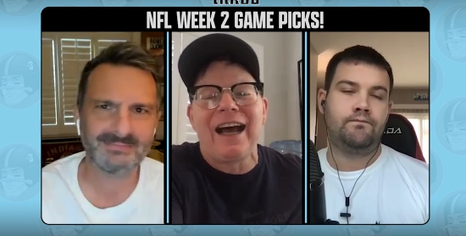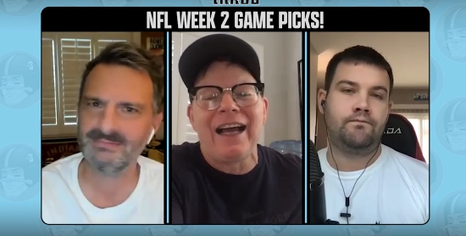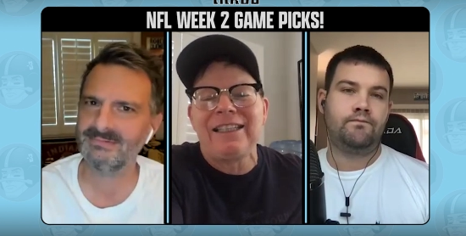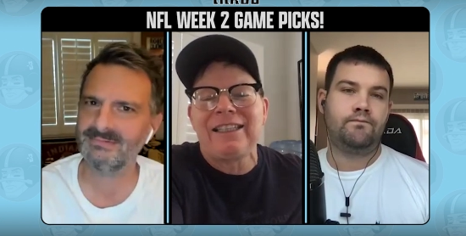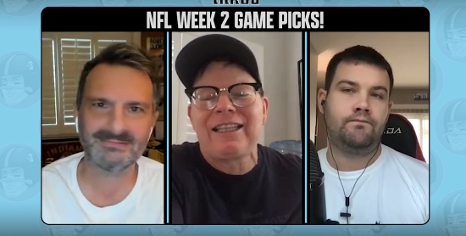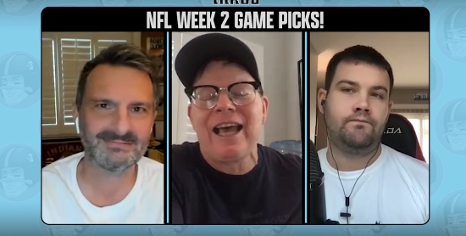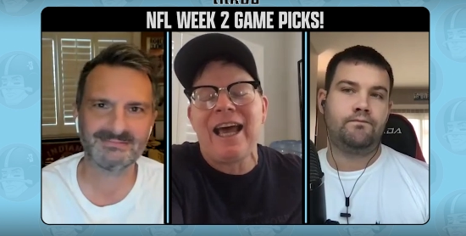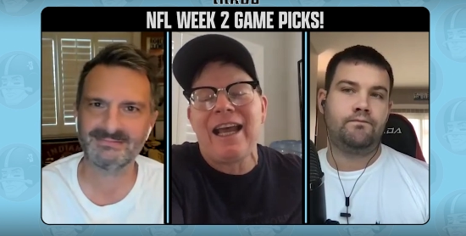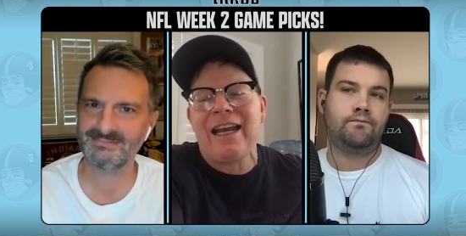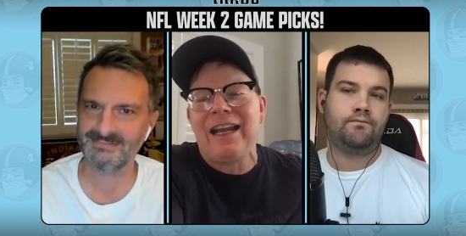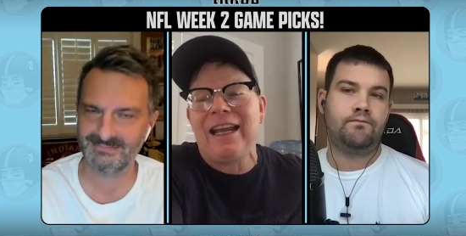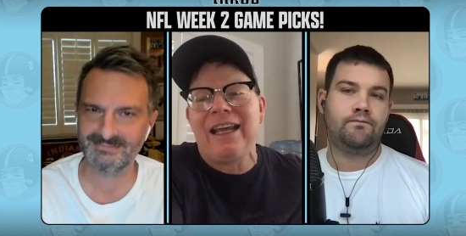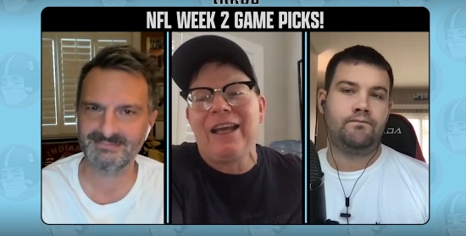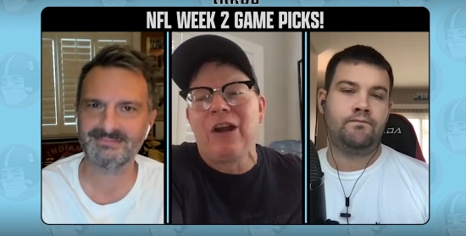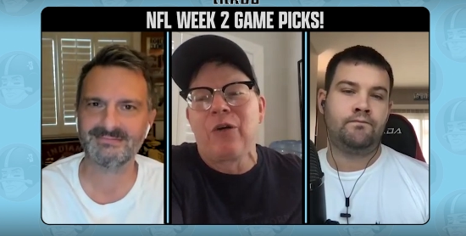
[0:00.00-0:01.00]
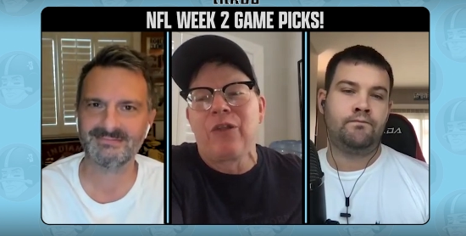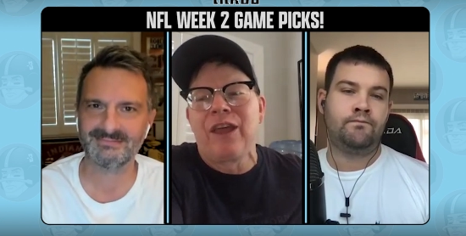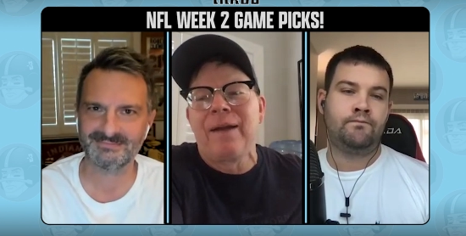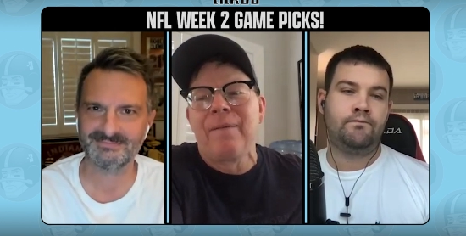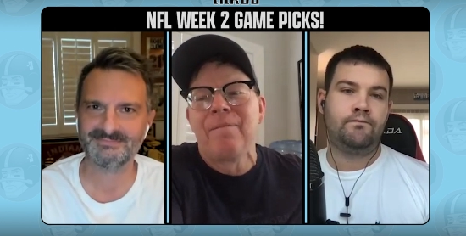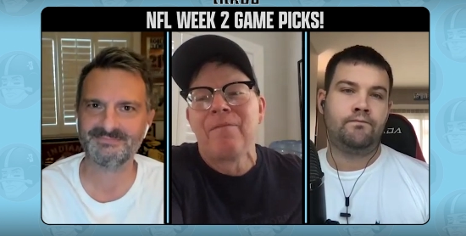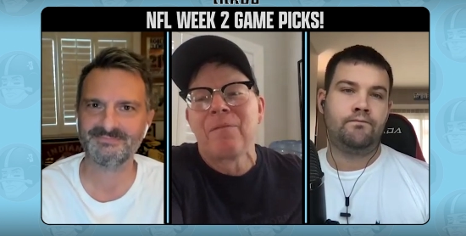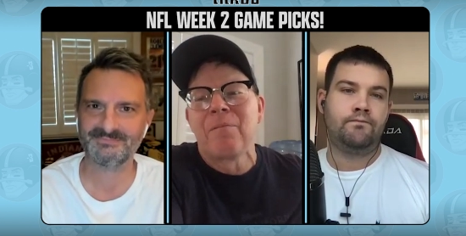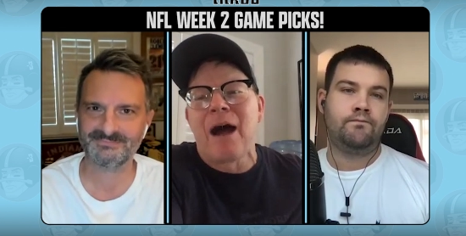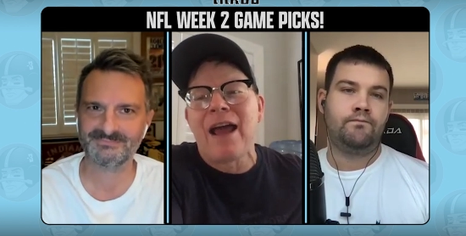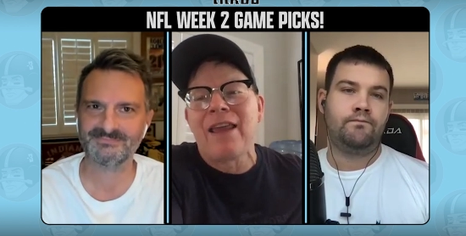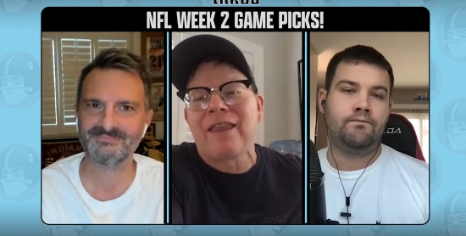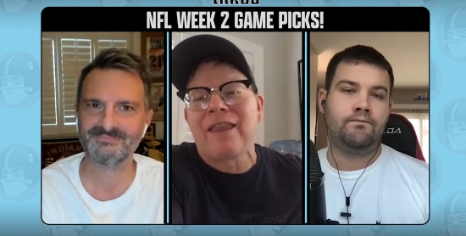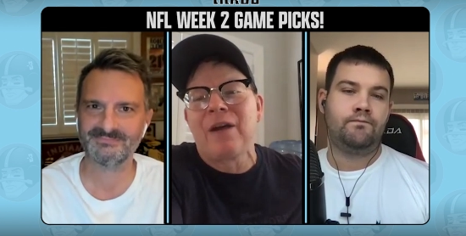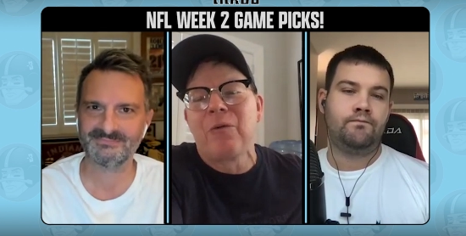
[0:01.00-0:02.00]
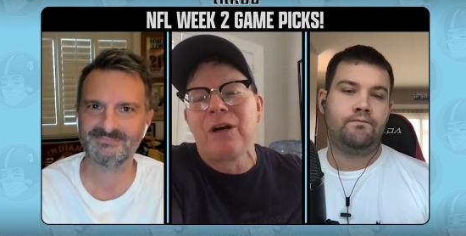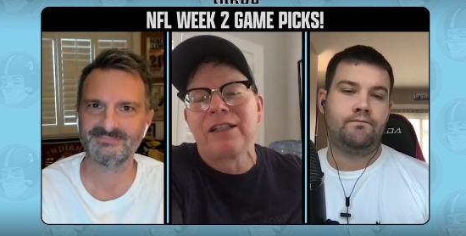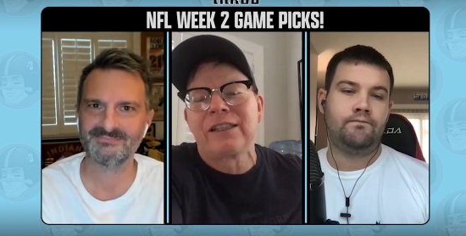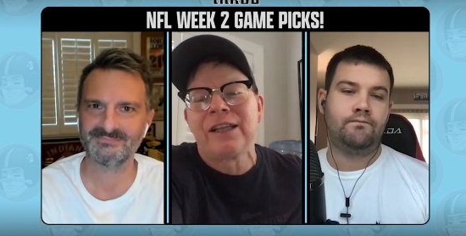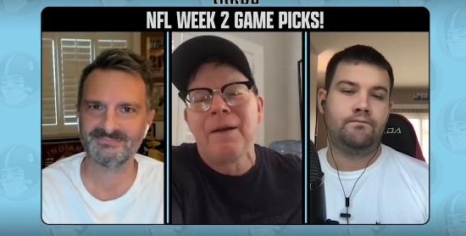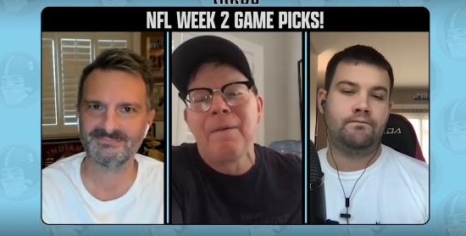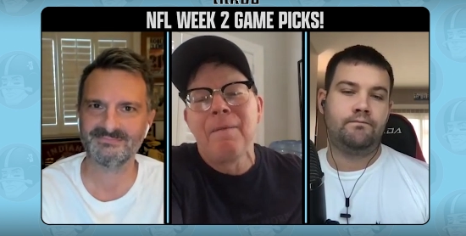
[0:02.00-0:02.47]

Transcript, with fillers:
Speaker 1: I said, you know, that my thing was